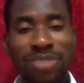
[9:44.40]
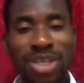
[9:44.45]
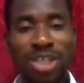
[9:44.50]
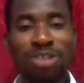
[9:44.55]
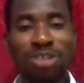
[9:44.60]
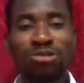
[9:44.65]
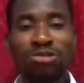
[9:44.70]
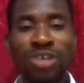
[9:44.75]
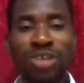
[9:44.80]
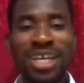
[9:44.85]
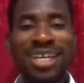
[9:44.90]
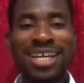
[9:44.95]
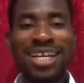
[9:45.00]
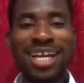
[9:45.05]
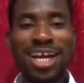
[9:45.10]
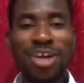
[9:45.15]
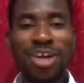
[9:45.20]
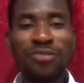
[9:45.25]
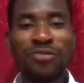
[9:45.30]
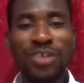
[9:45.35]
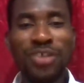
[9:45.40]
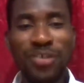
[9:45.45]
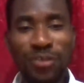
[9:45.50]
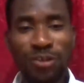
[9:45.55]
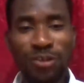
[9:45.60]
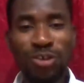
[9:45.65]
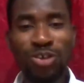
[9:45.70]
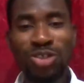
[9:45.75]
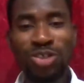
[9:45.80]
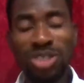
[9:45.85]
through any kind of
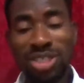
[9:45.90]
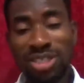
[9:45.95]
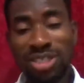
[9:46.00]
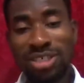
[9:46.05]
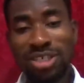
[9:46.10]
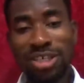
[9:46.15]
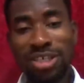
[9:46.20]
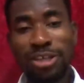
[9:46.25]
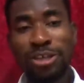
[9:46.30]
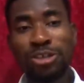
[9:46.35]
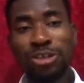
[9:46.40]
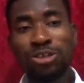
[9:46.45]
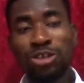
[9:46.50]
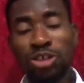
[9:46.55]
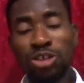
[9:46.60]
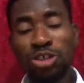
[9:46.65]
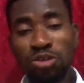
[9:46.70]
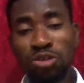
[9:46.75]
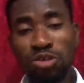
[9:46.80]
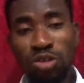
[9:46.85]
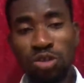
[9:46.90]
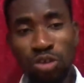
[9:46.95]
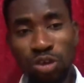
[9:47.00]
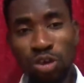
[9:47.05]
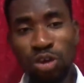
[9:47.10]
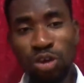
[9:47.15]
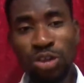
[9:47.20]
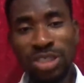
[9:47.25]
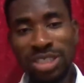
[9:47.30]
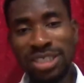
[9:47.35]
difficulties. So you should know
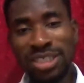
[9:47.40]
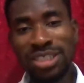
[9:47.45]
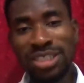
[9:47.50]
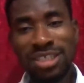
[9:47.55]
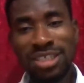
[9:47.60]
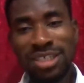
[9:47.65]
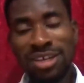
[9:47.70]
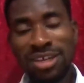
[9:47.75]
all this.